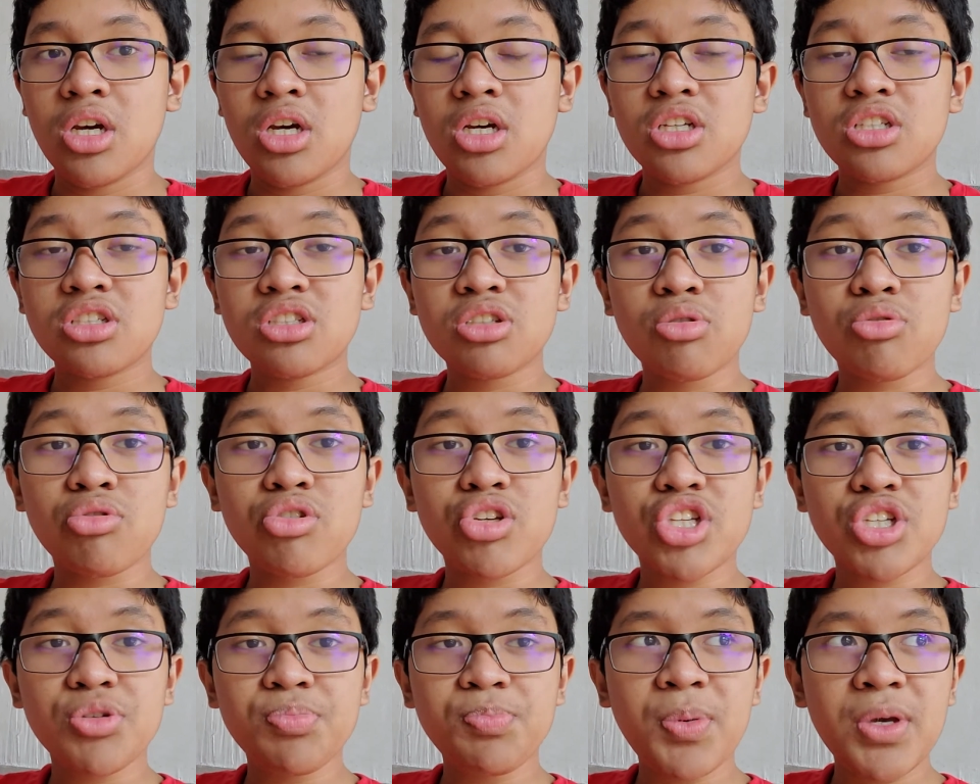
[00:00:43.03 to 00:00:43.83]
So
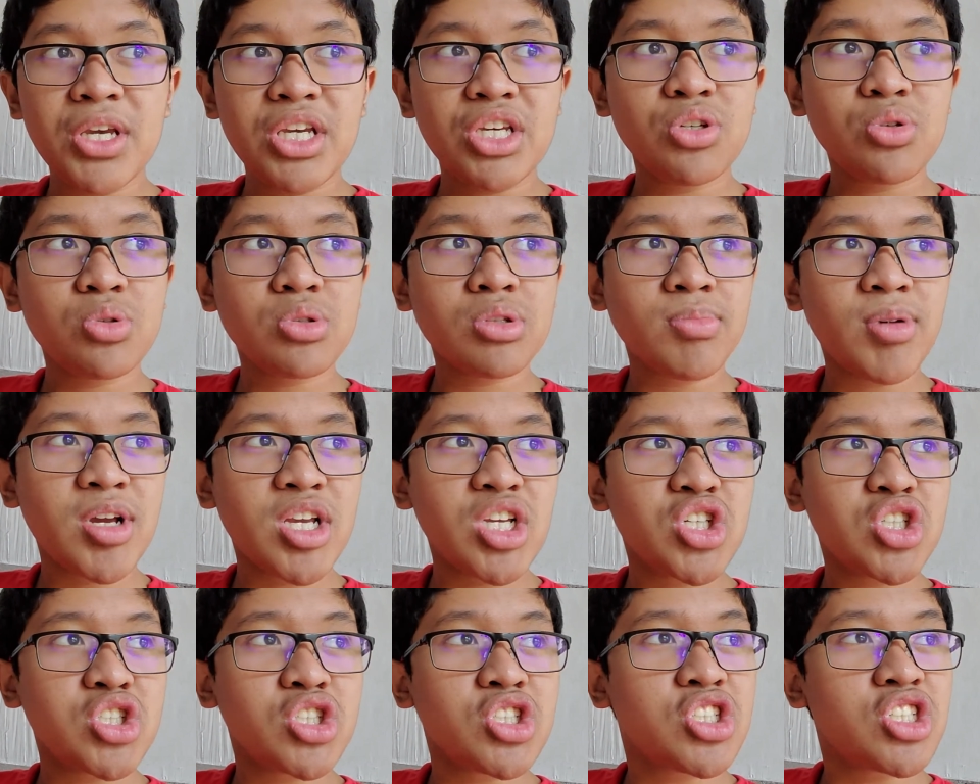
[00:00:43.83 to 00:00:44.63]
spatial
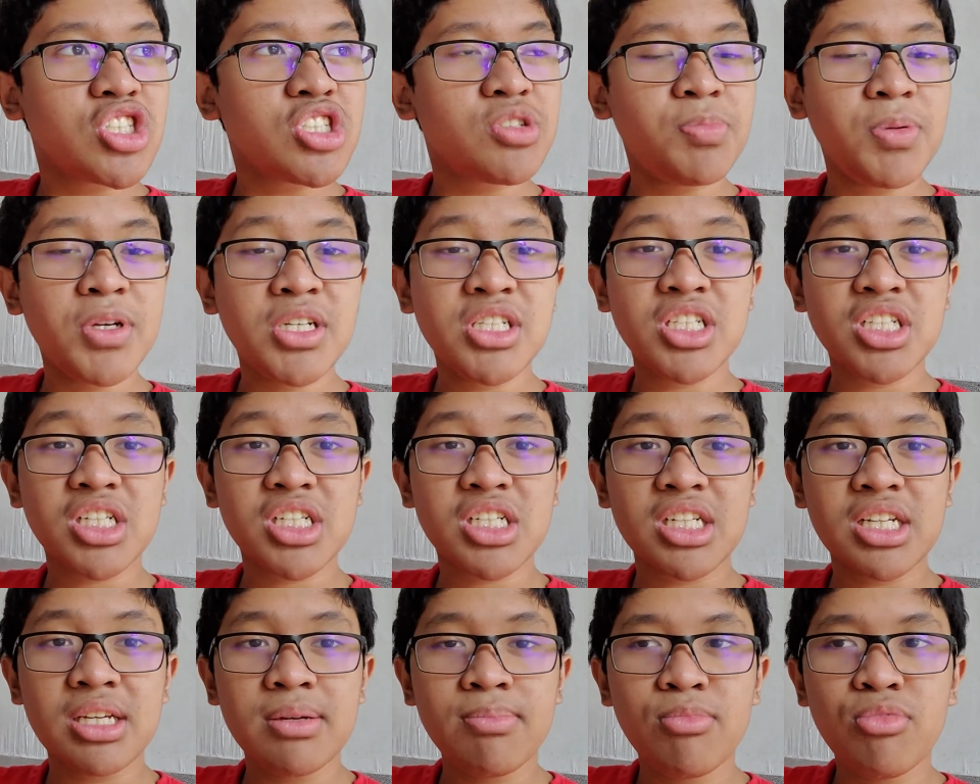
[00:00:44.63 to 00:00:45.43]
dimensions is
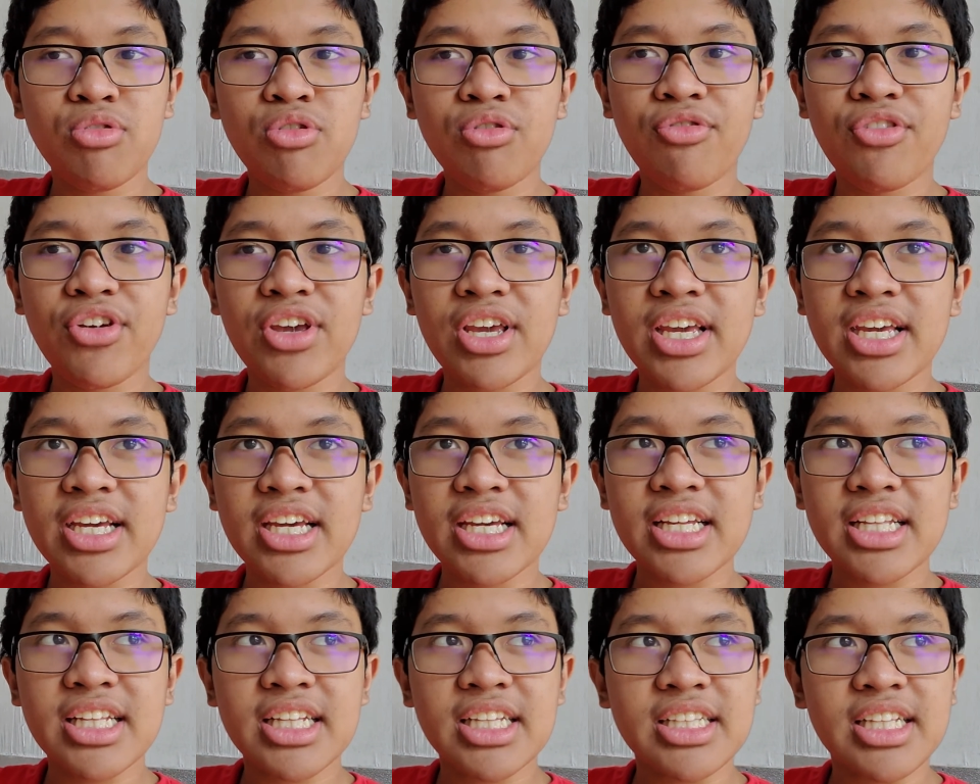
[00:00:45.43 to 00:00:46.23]
basically moving
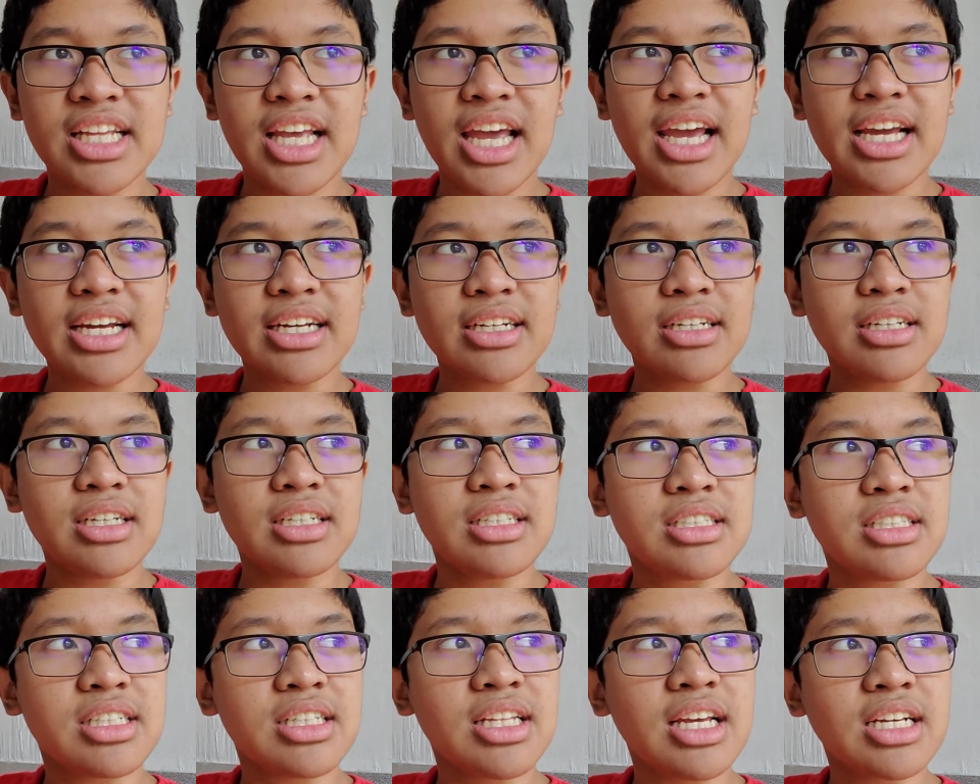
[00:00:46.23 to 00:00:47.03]

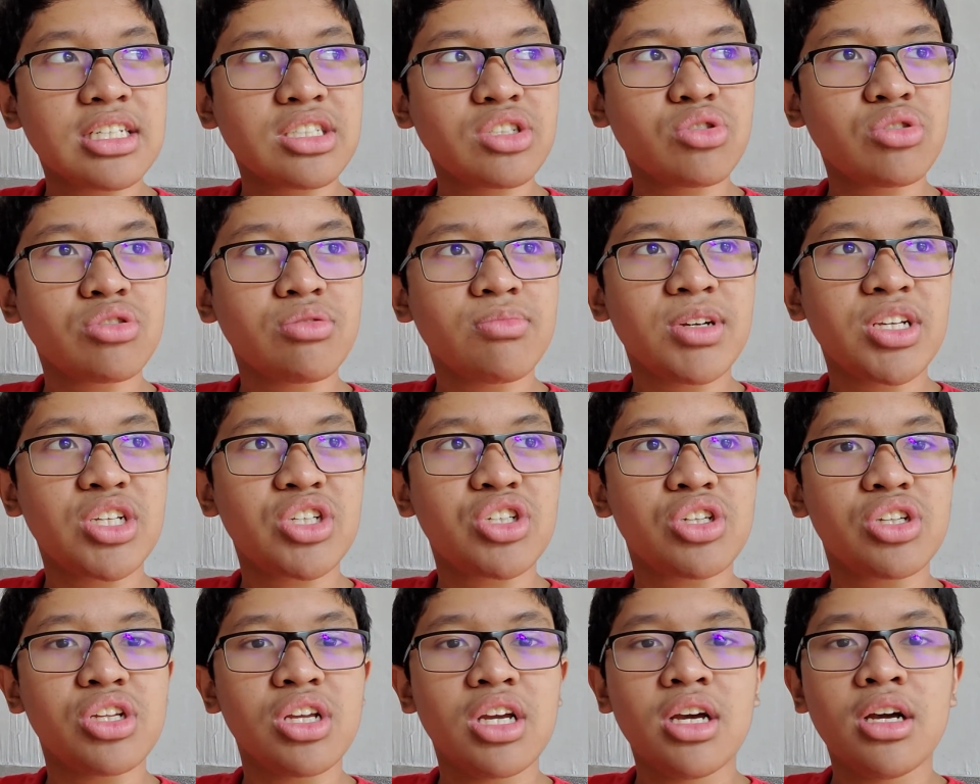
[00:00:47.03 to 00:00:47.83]
is an extra
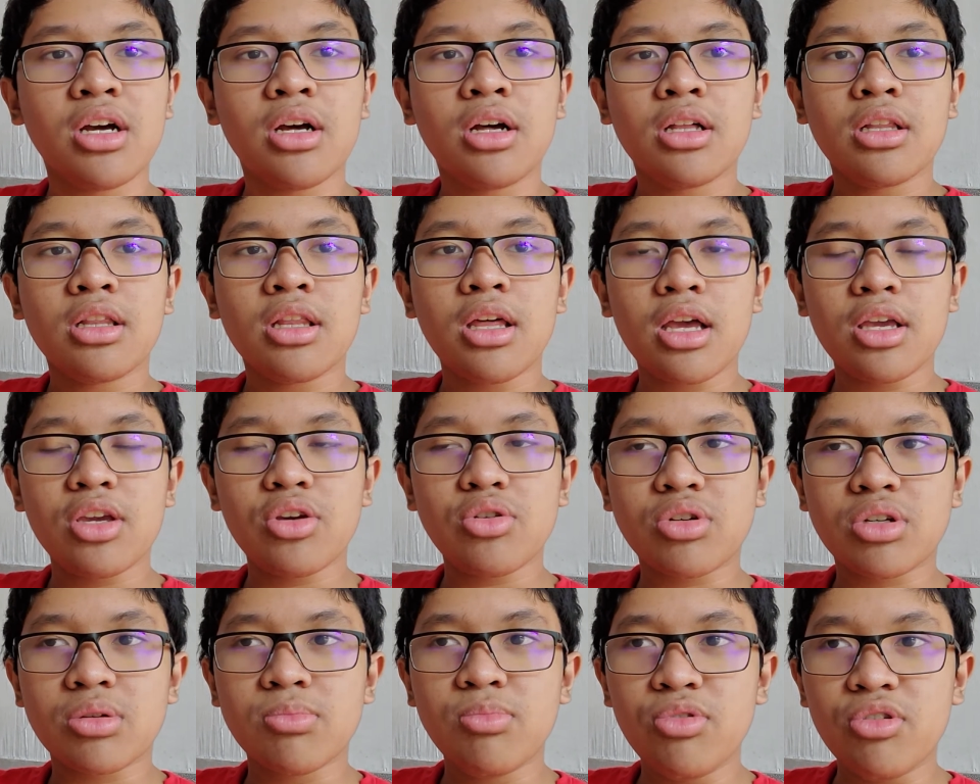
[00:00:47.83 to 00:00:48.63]
dimension that you
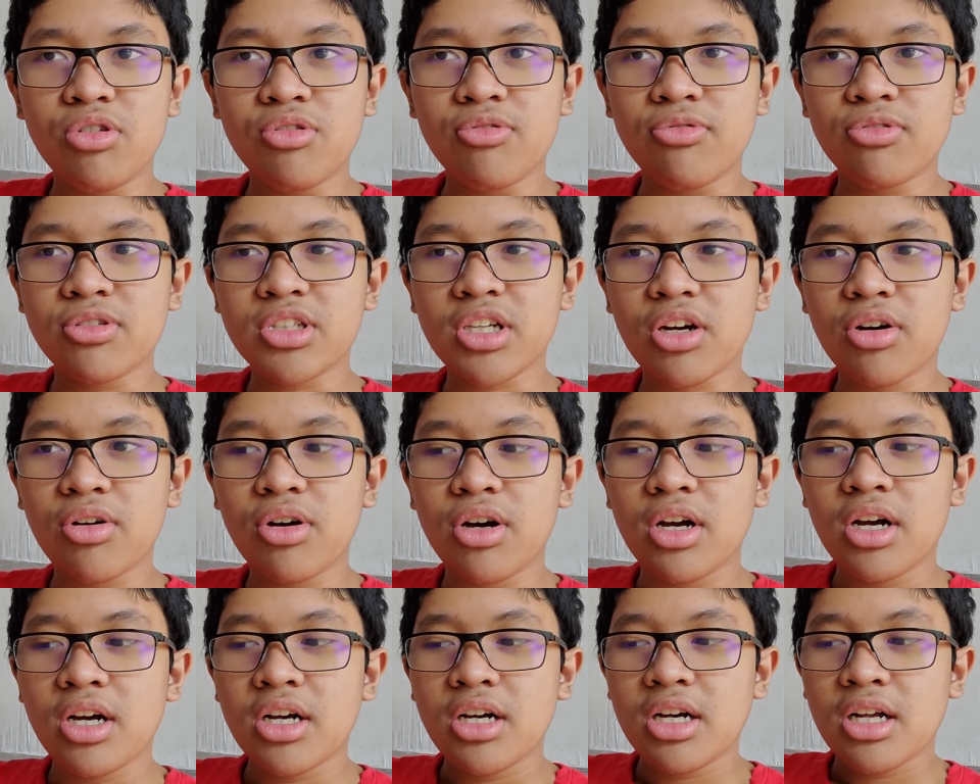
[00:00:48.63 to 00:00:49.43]
can move. So,
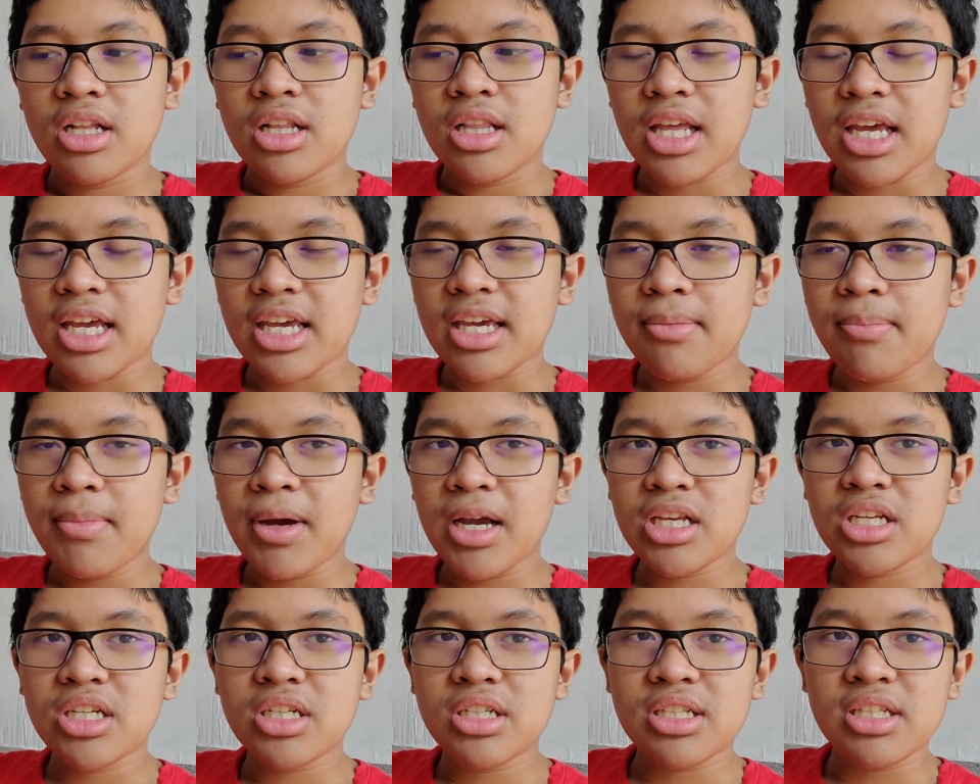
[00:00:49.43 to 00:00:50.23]
like,
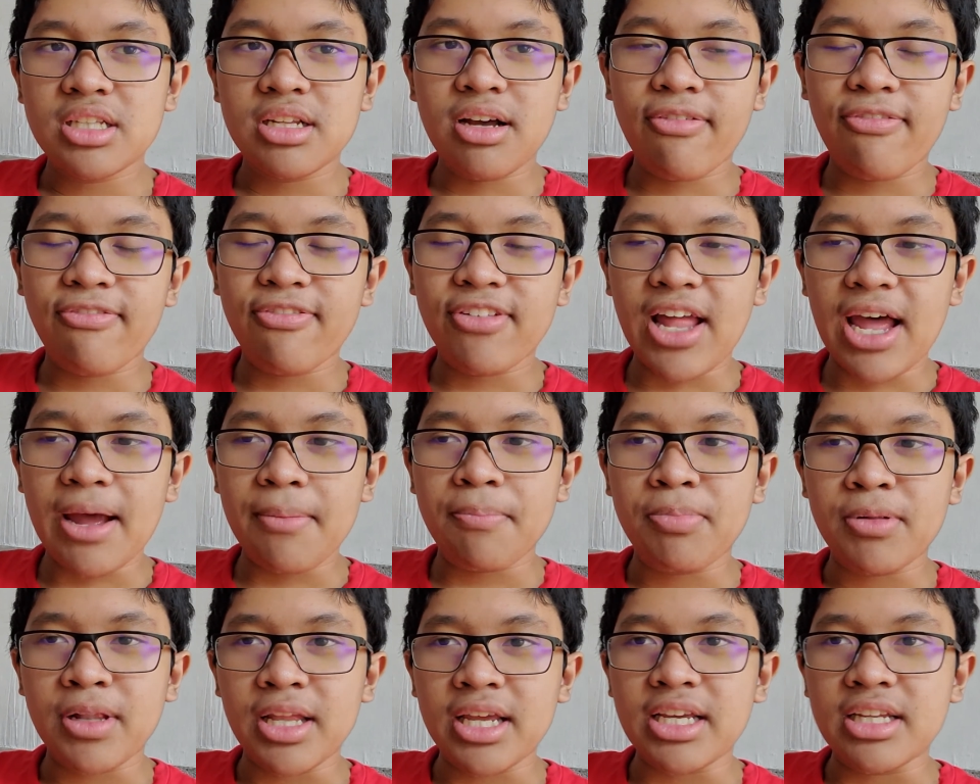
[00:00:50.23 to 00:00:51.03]
imagine a
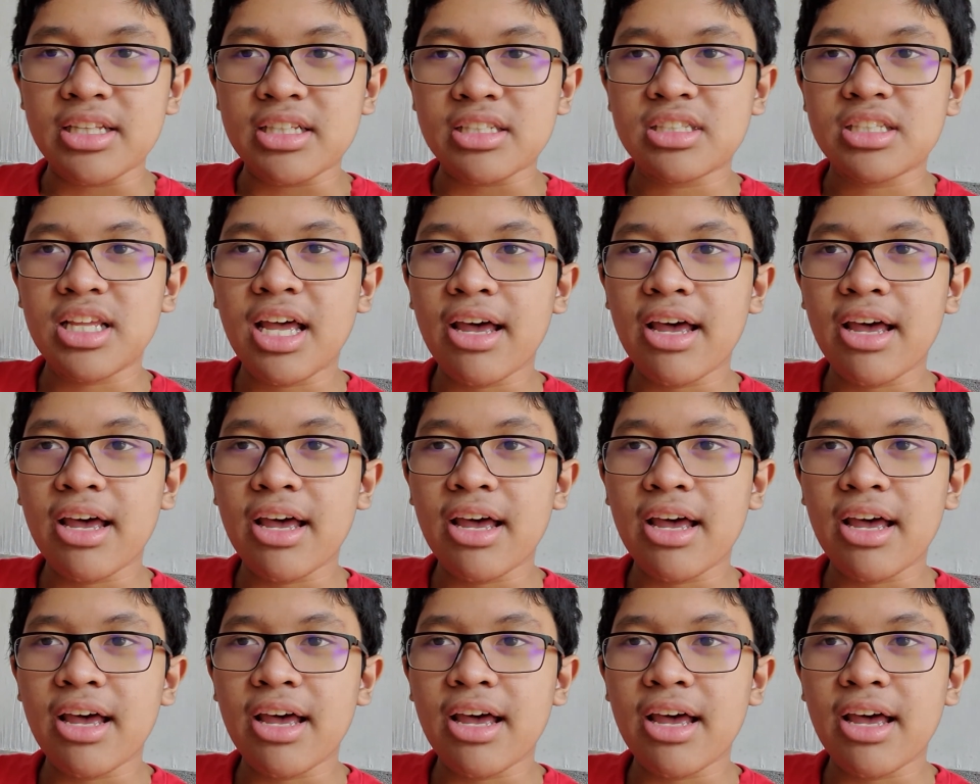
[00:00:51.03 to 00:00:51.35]
flat plane.